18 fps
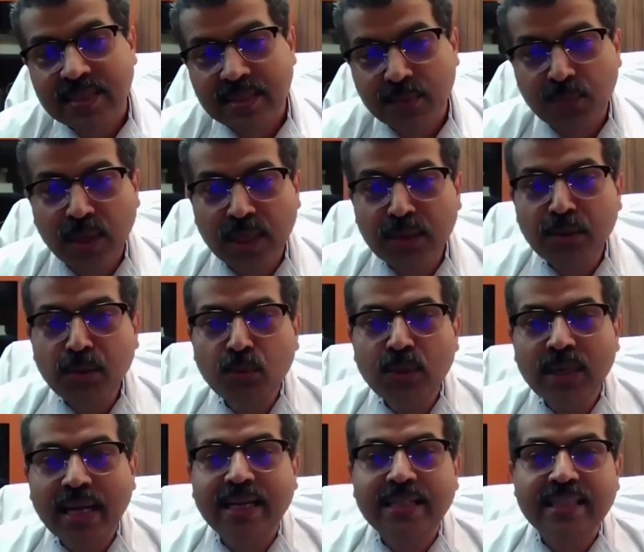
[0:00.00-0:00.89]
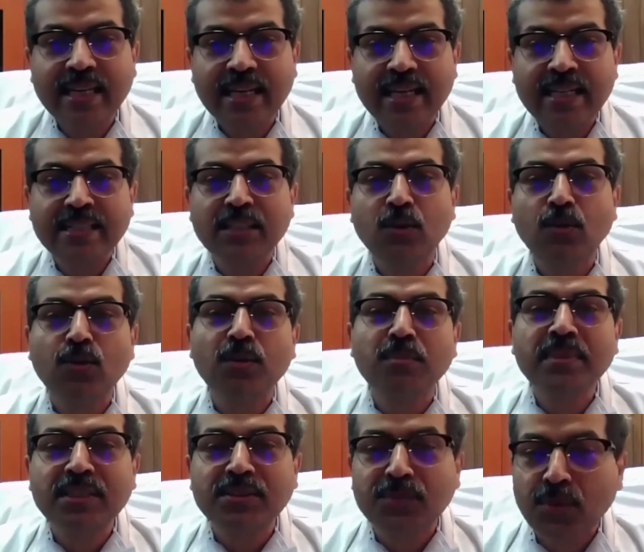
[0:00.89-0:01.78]
When you look at the health
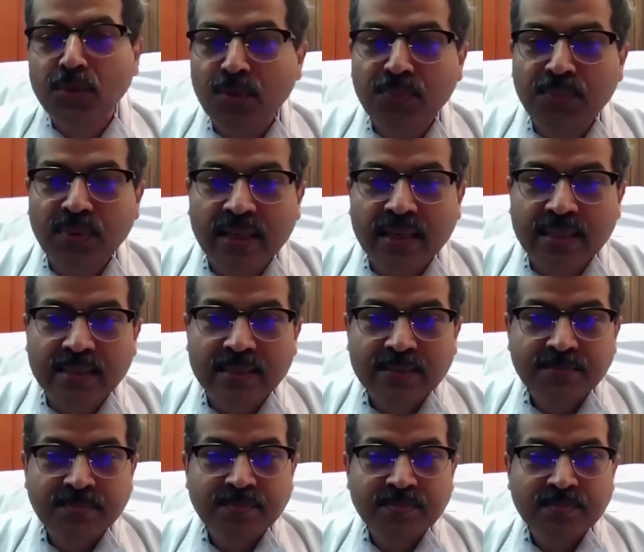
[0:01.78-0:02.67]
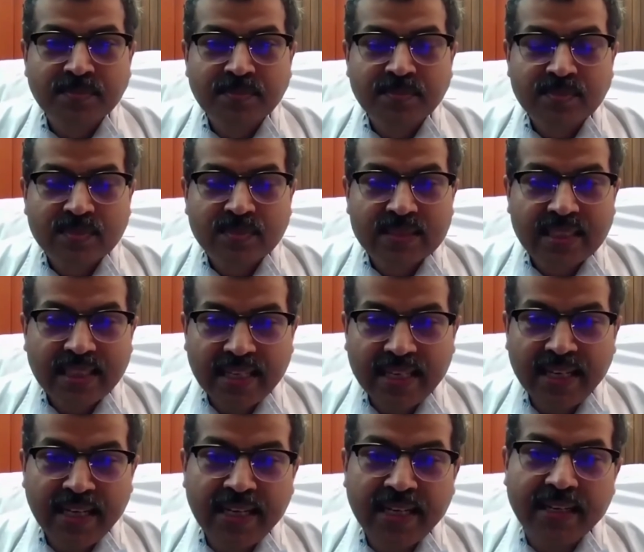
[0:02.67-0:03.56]
economics of
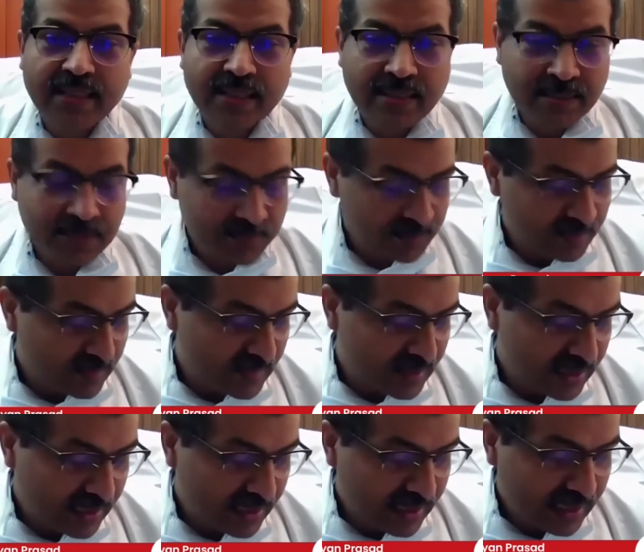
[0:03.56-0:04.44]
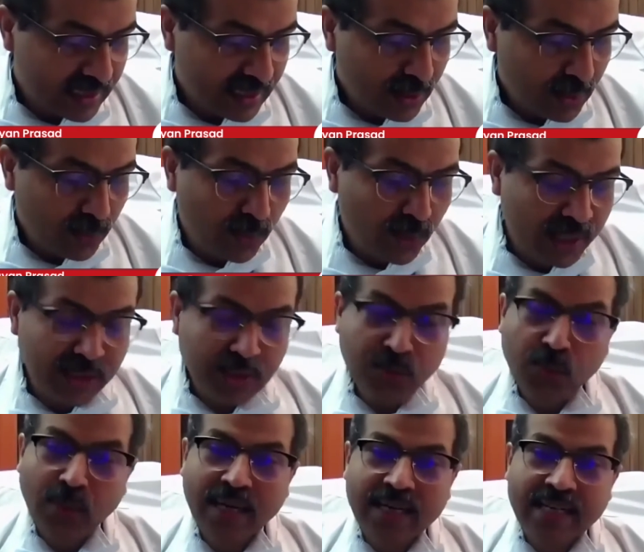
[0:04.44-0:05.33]
India, what
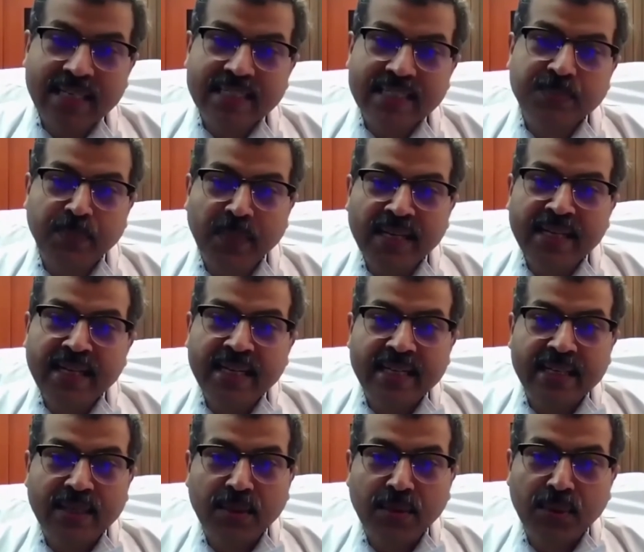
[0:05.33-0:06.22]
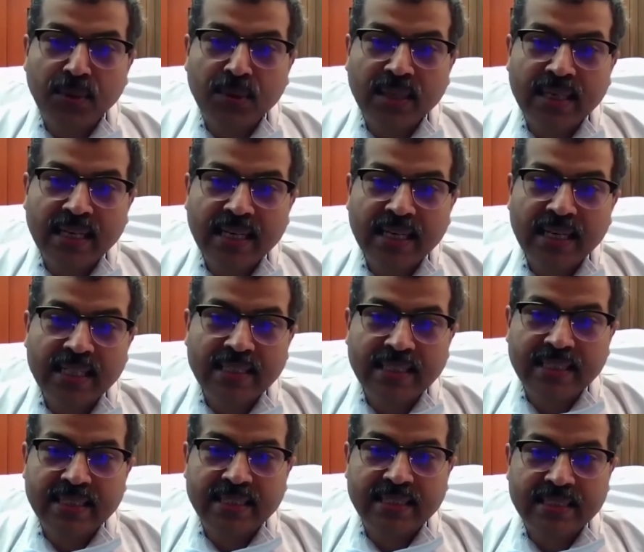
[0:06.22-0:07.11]
you are spending on
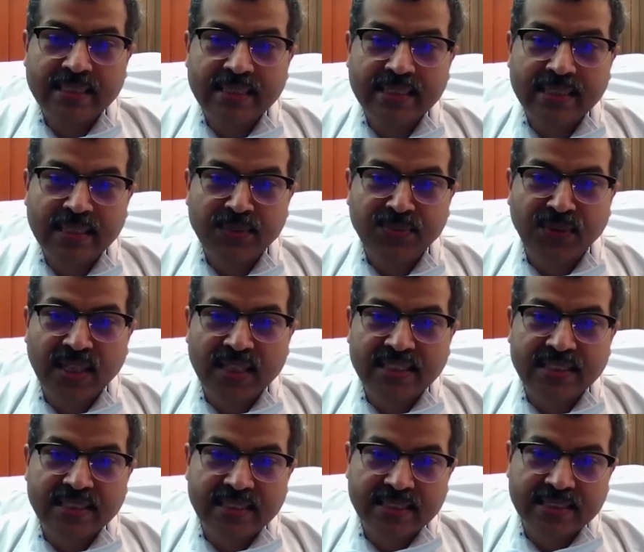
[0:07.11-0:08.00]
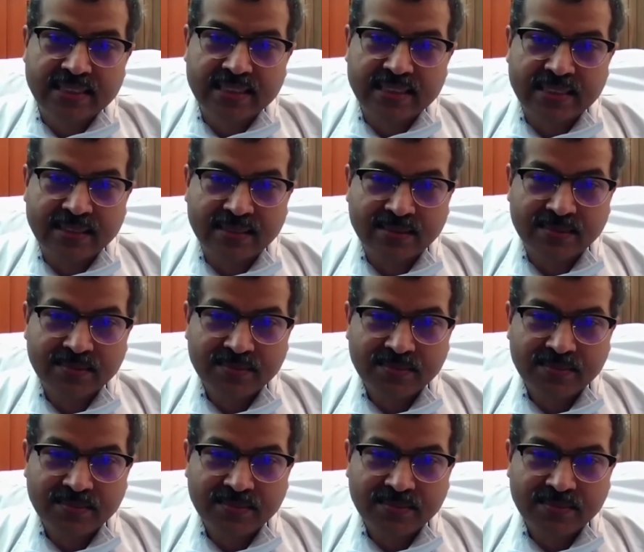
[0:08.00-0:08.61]
health infrastructure,